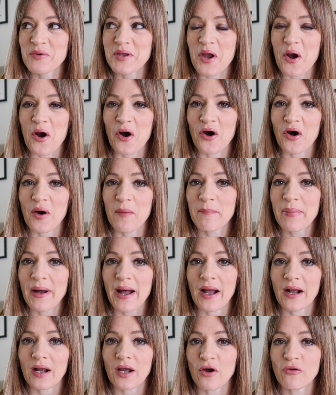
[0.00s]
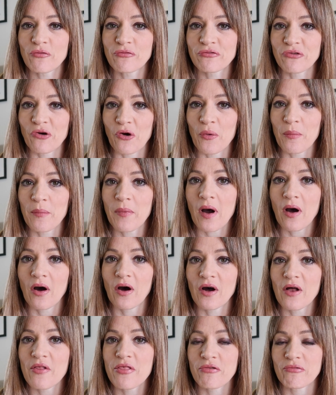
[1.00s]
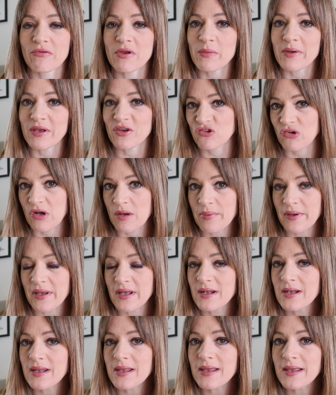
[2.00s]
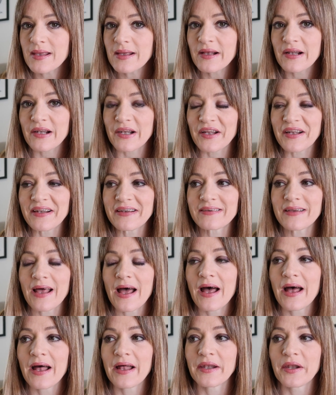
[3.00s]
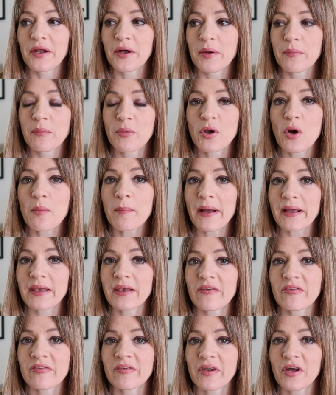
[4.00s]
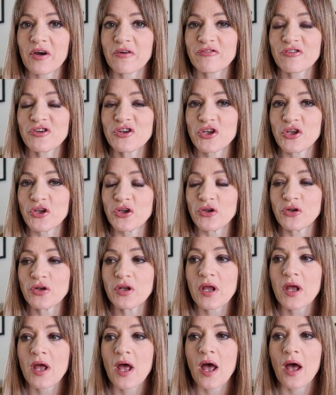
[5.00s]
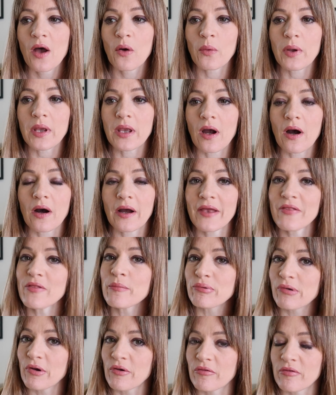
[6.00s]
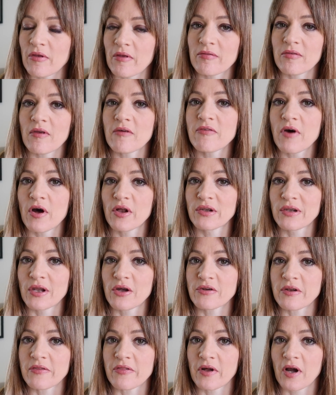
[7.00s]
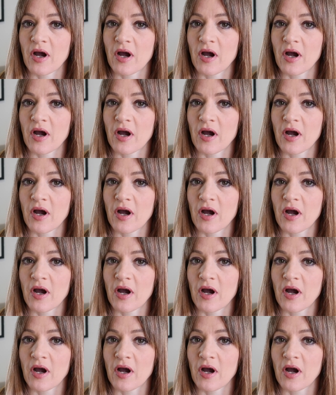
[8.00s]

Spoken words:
we are back from our 3-week trip in England, and we got back yesterday afternoon. We are in the process of unloading the